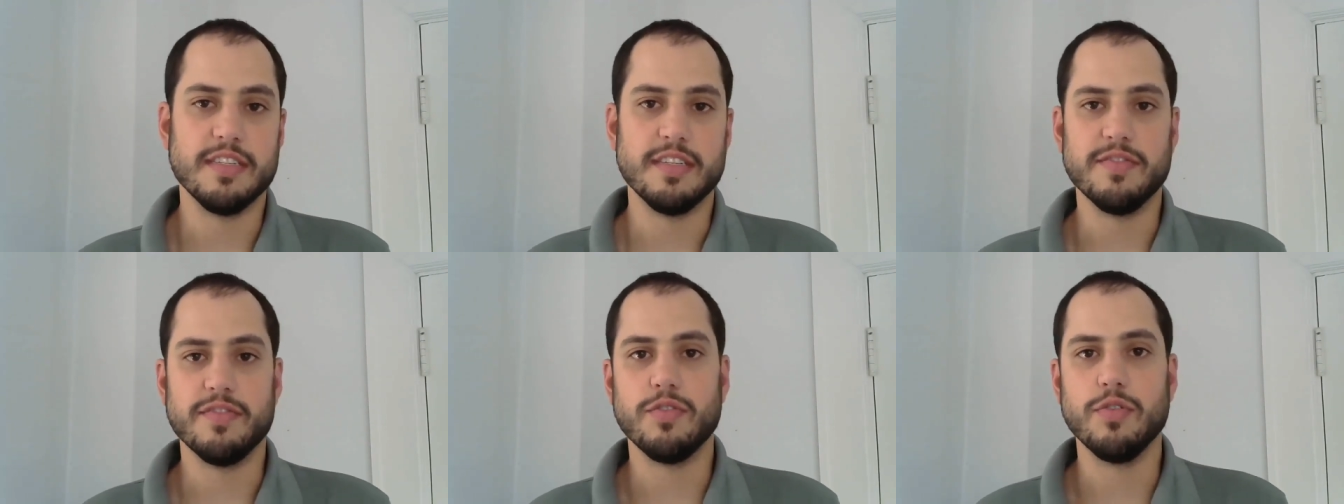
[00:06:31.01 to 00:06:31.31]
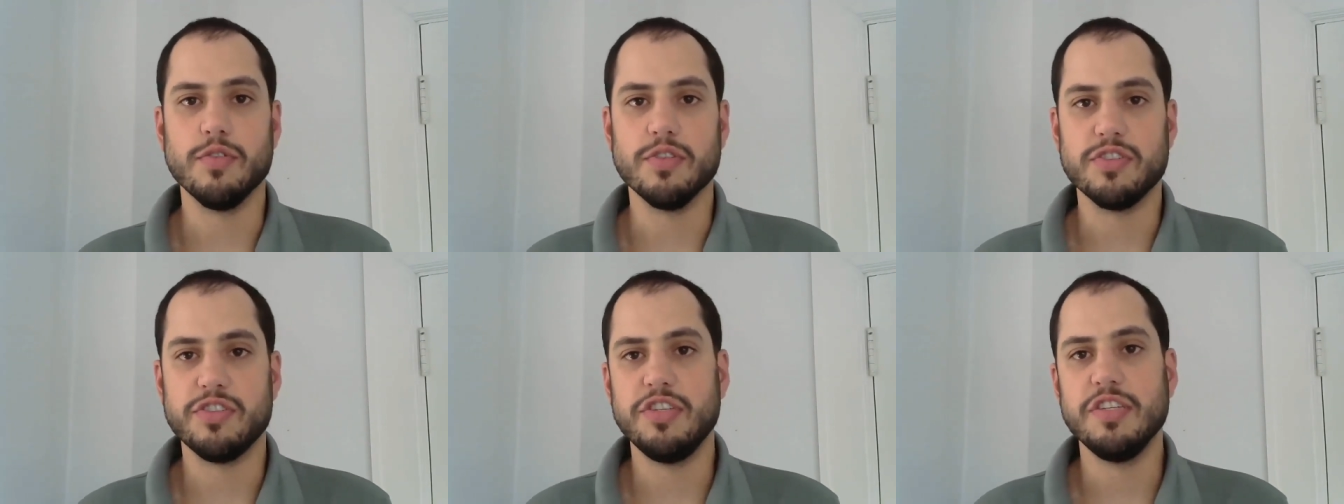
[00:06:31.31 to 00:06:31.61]
And of
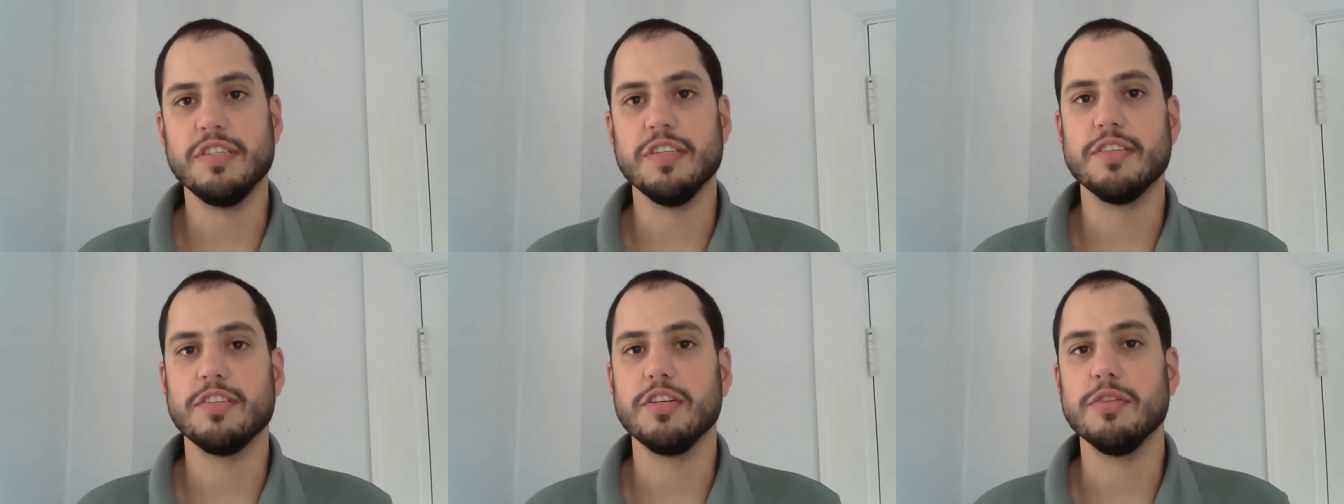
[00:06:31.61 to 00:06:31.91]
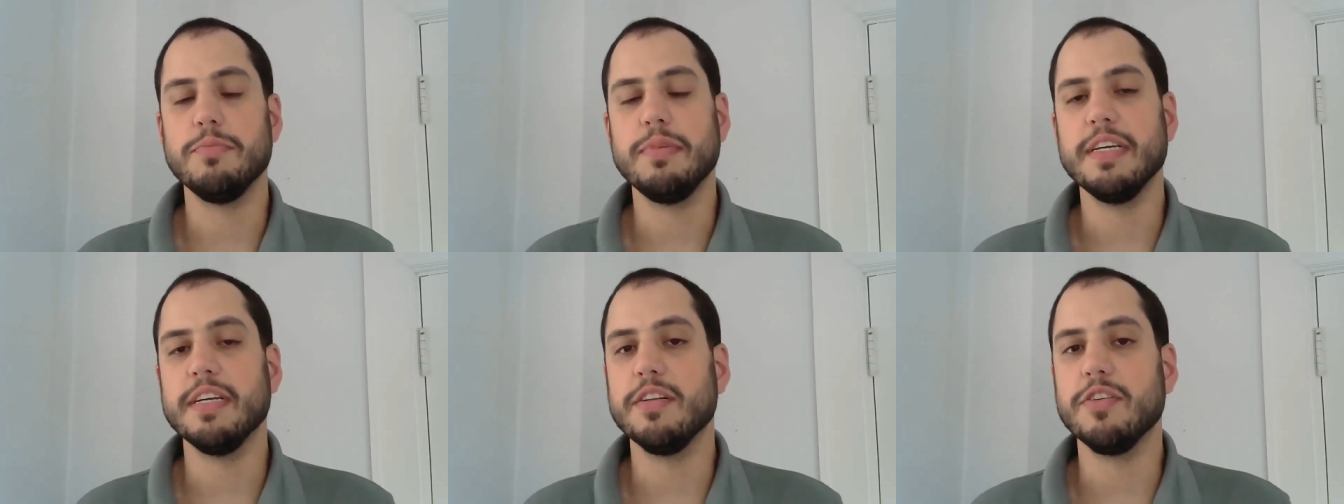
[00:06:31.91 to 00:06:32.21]
course, Jesus
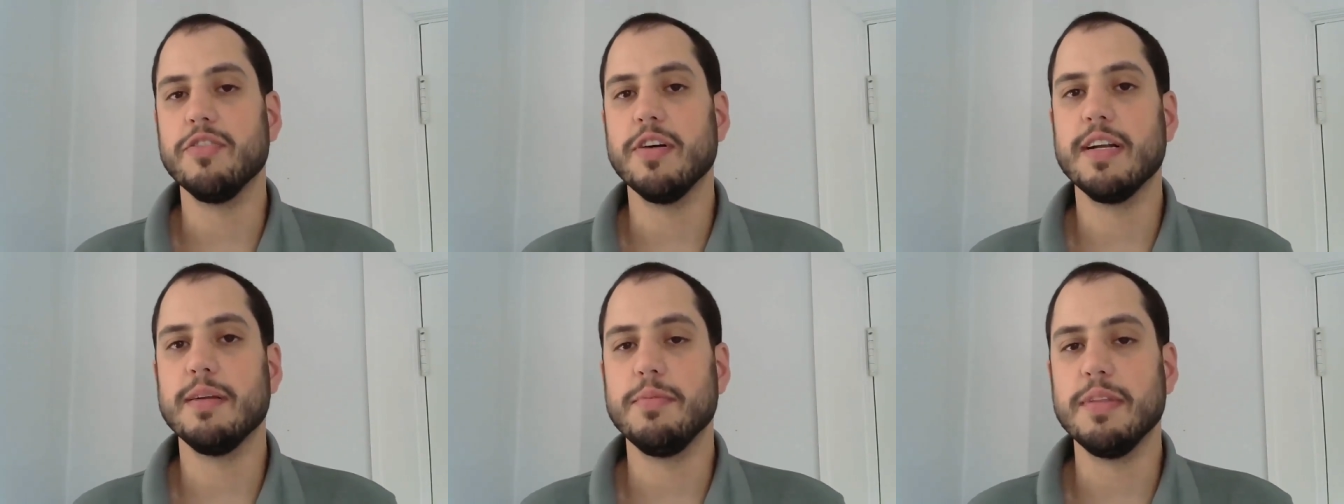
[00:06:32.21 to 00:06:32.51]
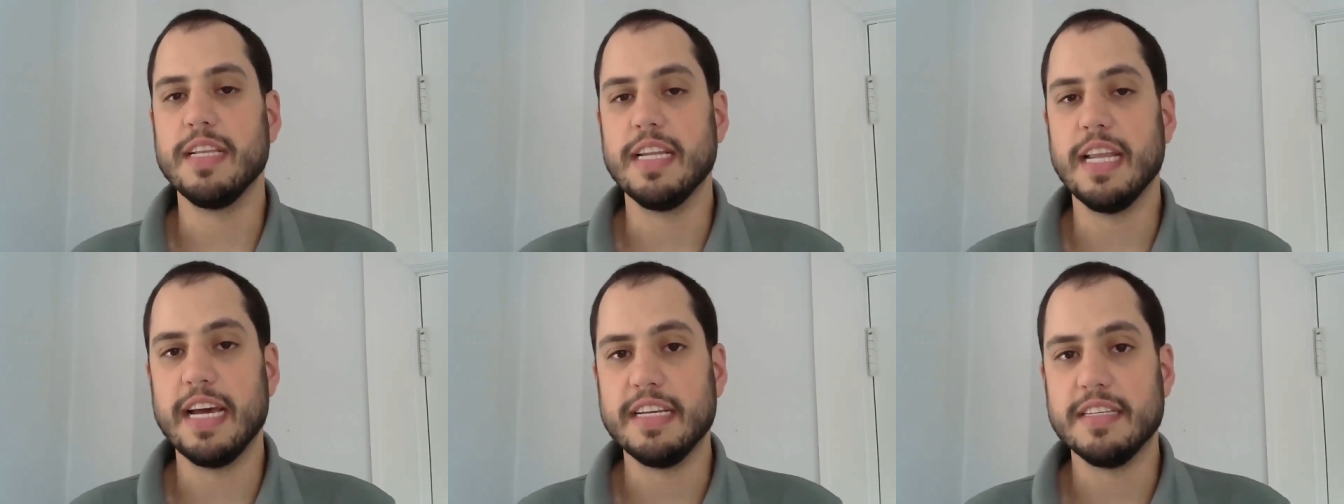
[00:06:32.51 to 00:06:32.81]
could be
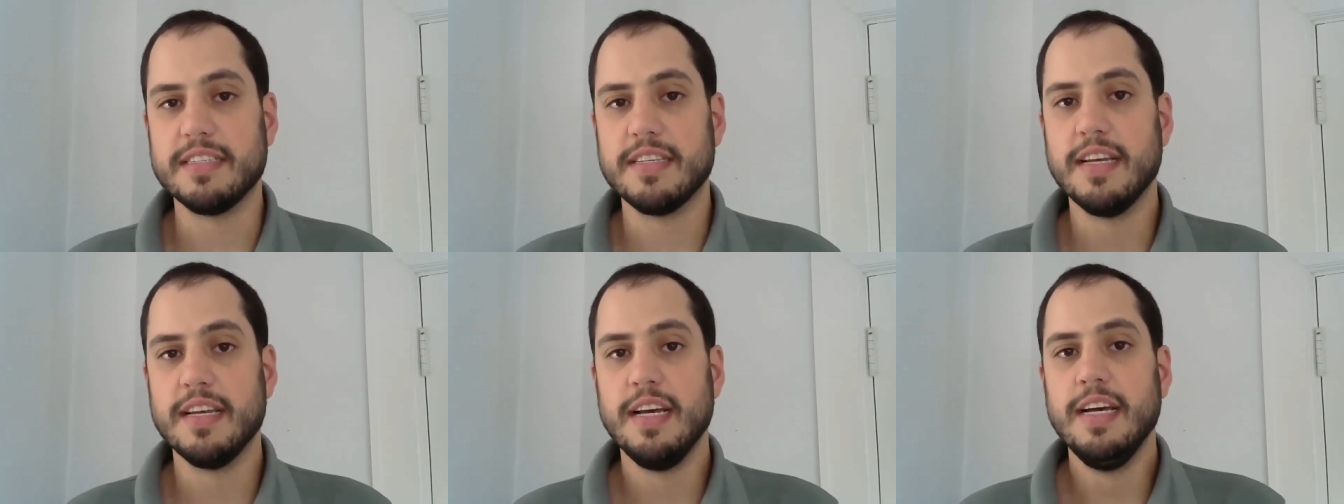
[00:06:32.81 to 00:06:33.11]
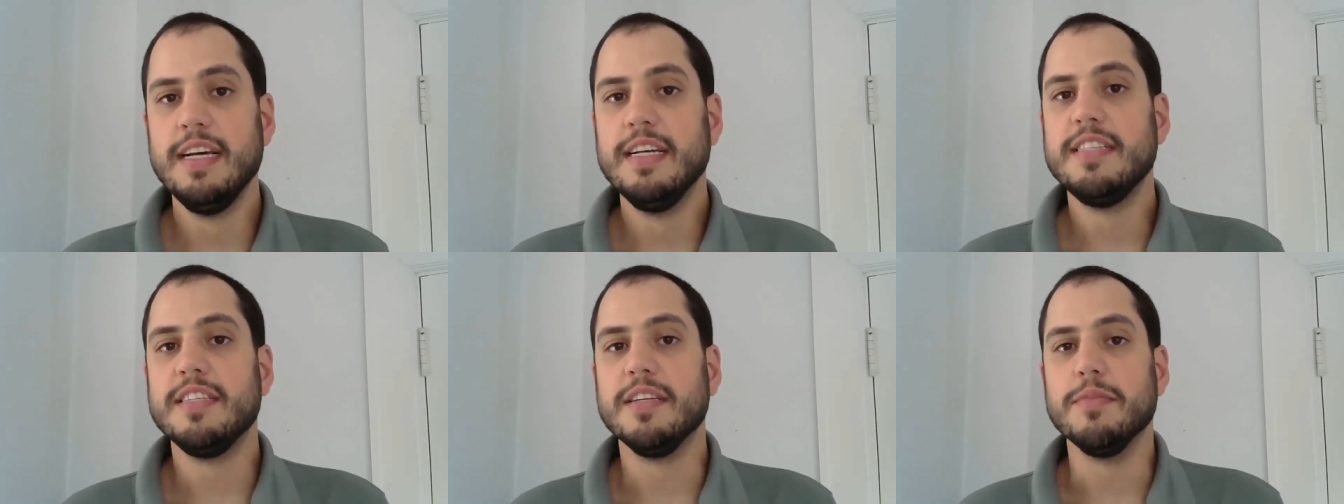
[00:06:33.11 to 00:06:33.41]
incredibly nice